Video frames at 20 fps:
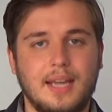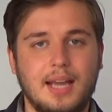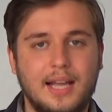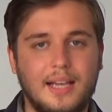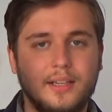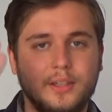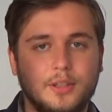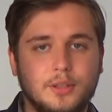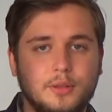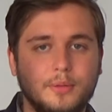
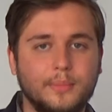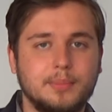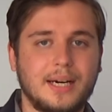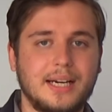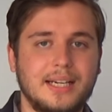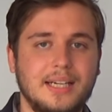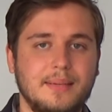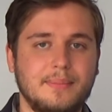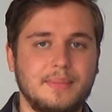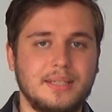Hello,
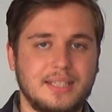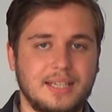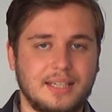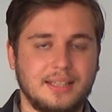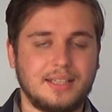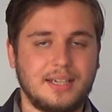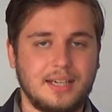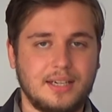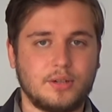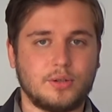my name is
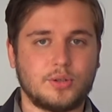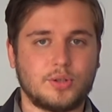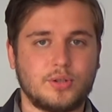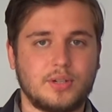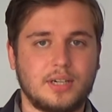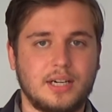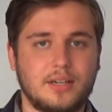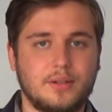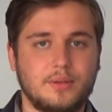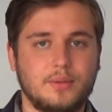Andrei
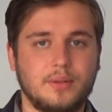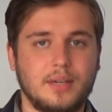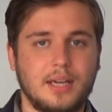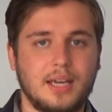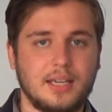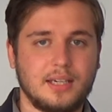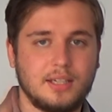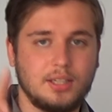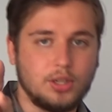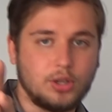Cojocaru
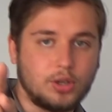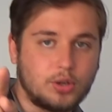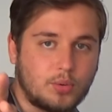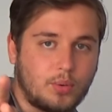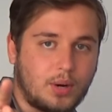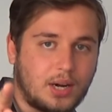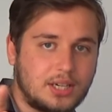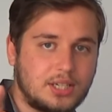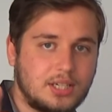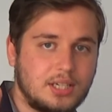and you're
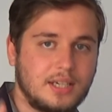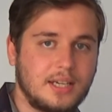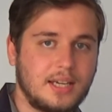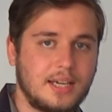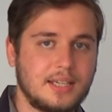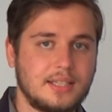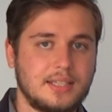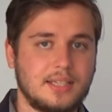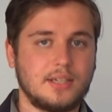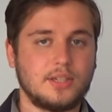watching
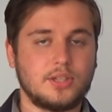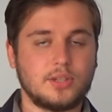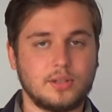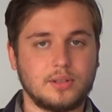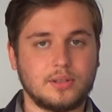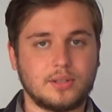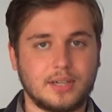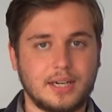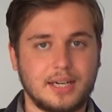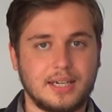
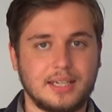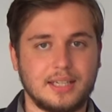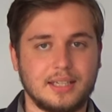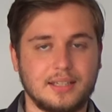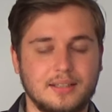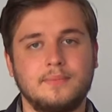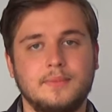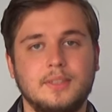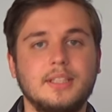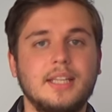Essential
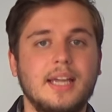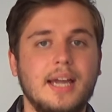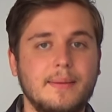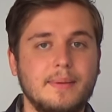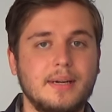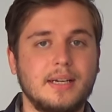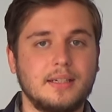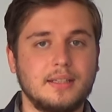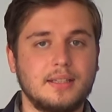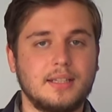Training. Today I'm
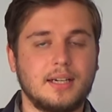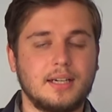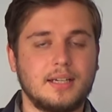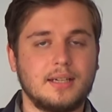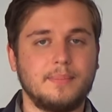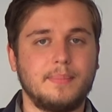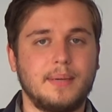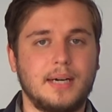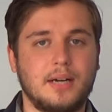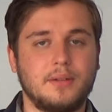going to talk
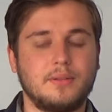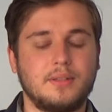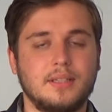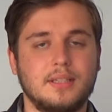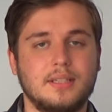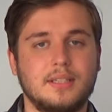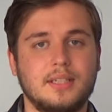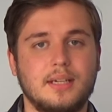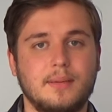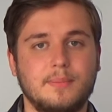about
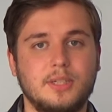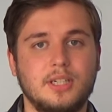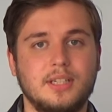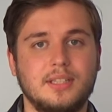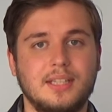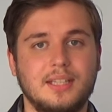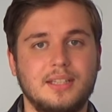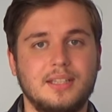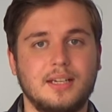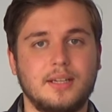a
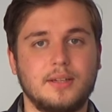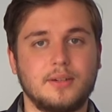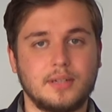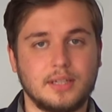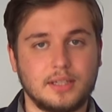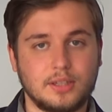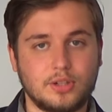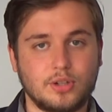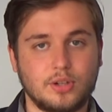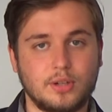subject that I
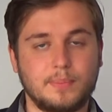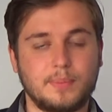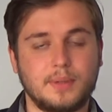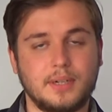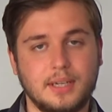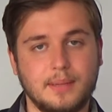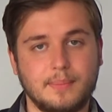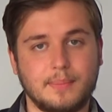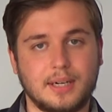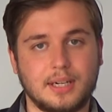enjoy
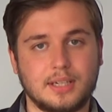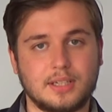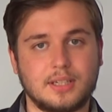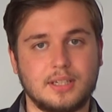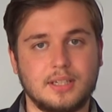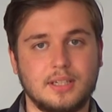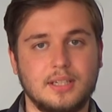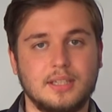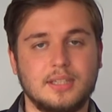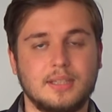pretty
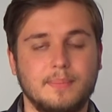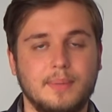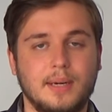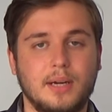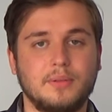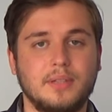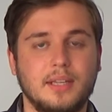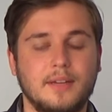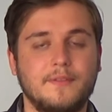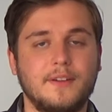much. It's
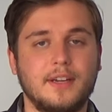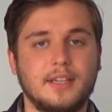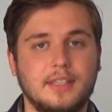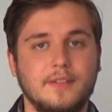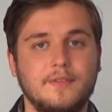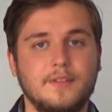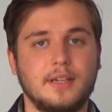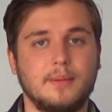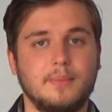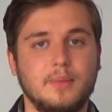about
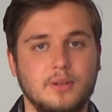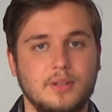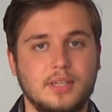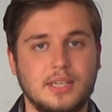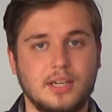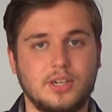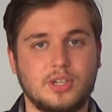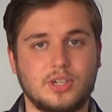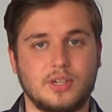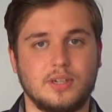effective
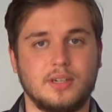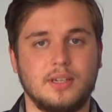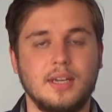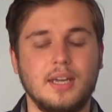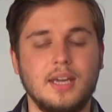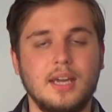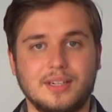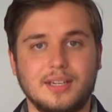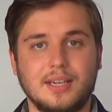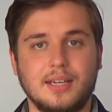communication.
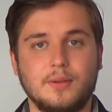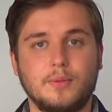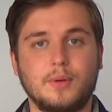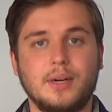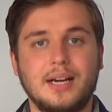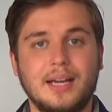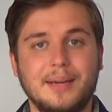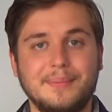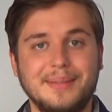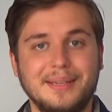And
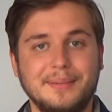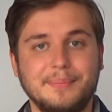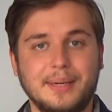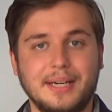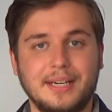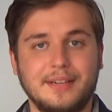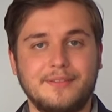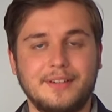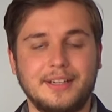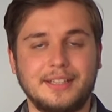what I mean
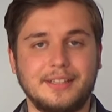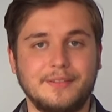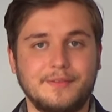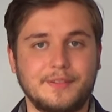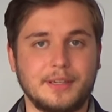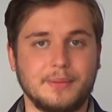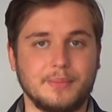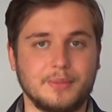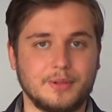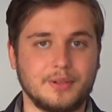by effective
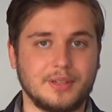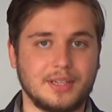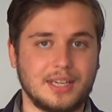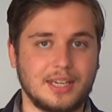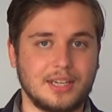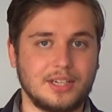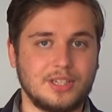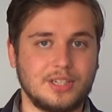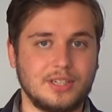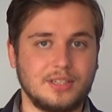
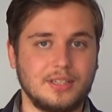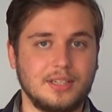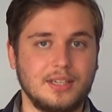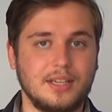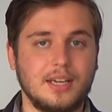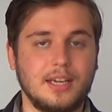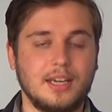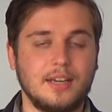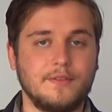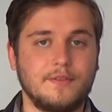communication
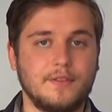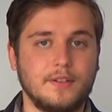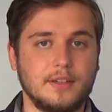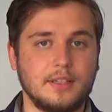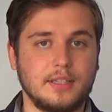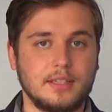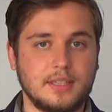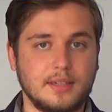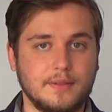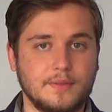
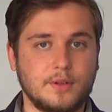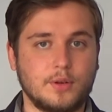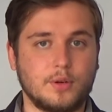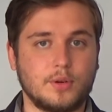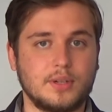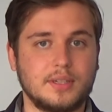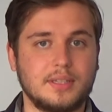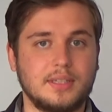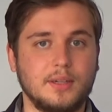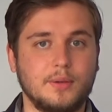is of
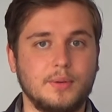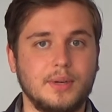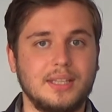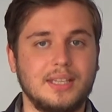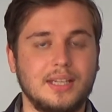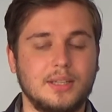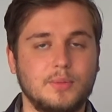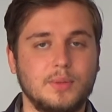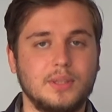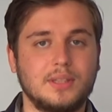course the way
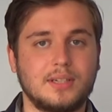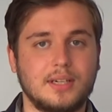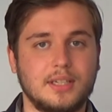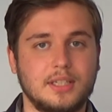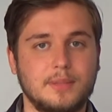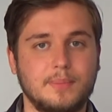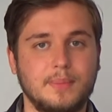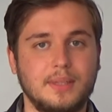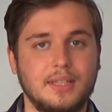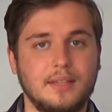that we
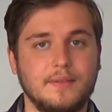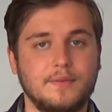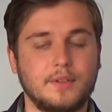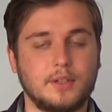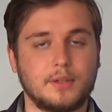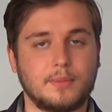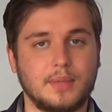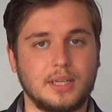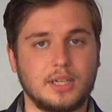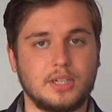transmit
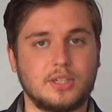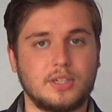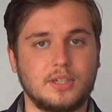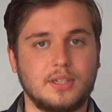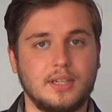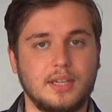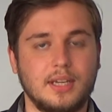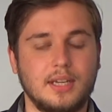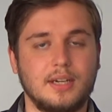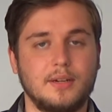
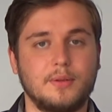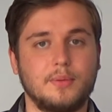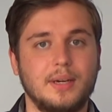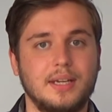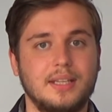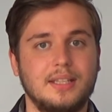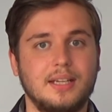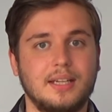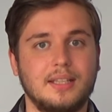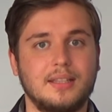information in a
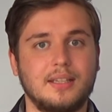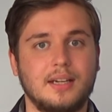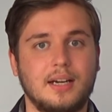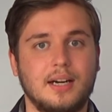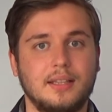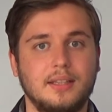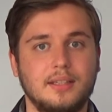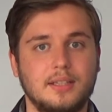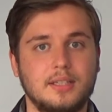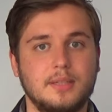way that
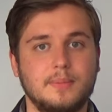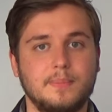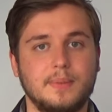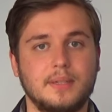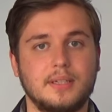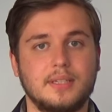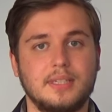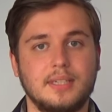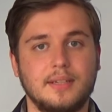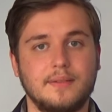others
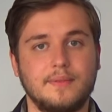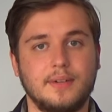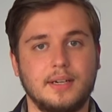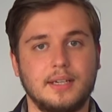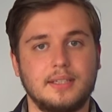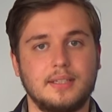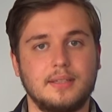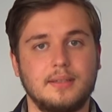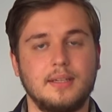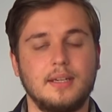perceive
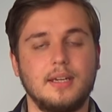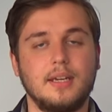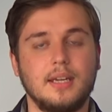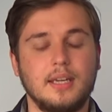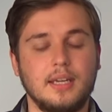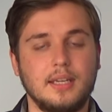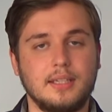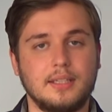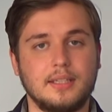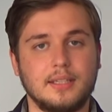us
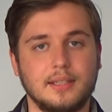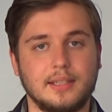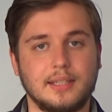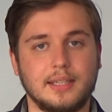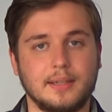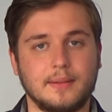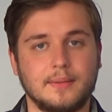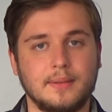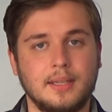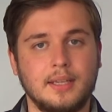
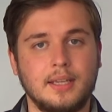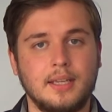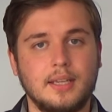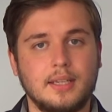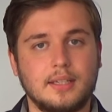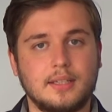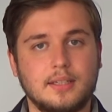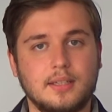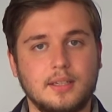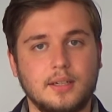easily.
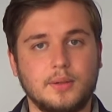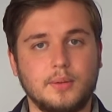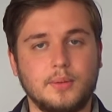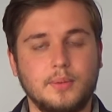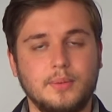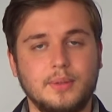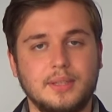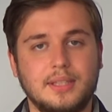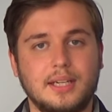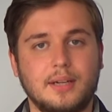
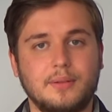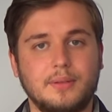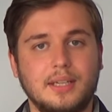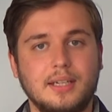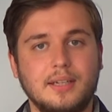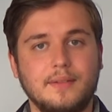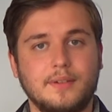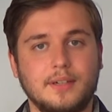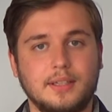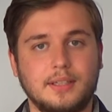So, without
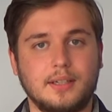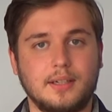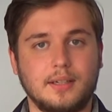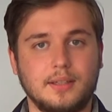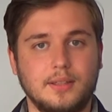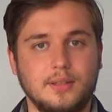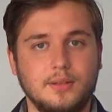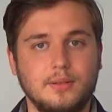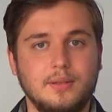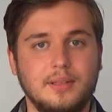any further
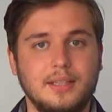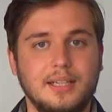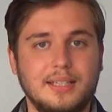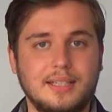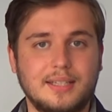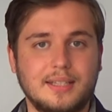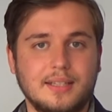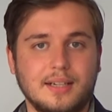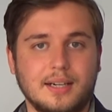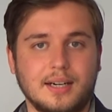ado,
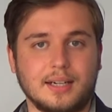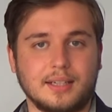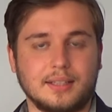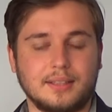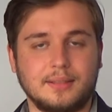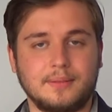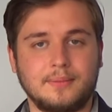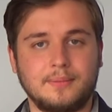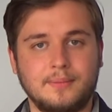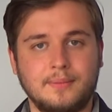let's
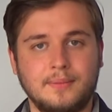start.